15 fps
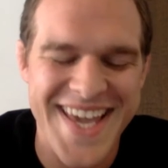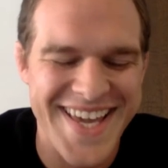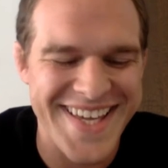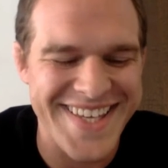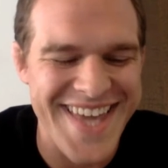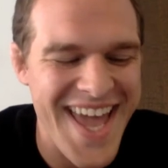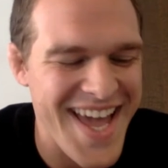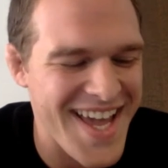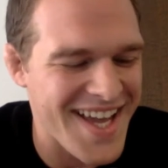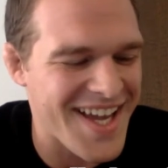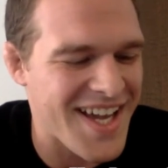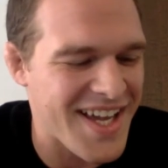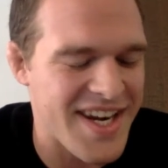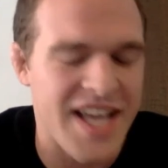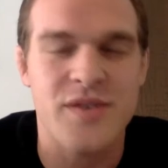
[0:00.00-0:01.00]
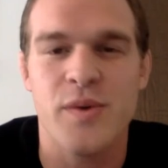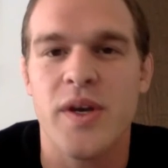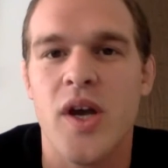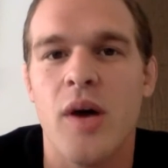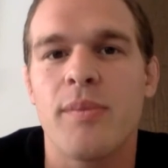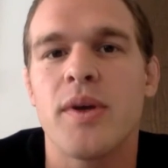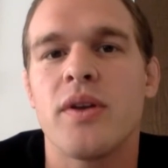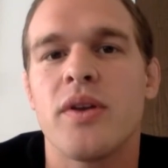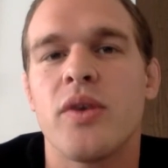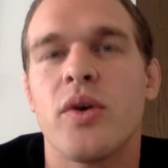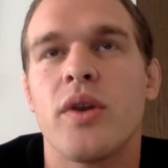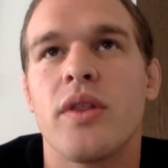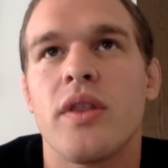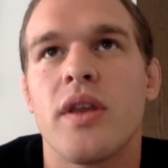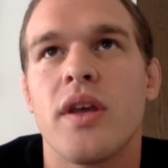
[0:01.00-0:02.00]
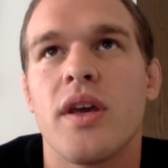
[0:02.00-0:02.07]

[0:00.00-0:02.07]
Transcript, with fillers: Yeah, next week I'll be doing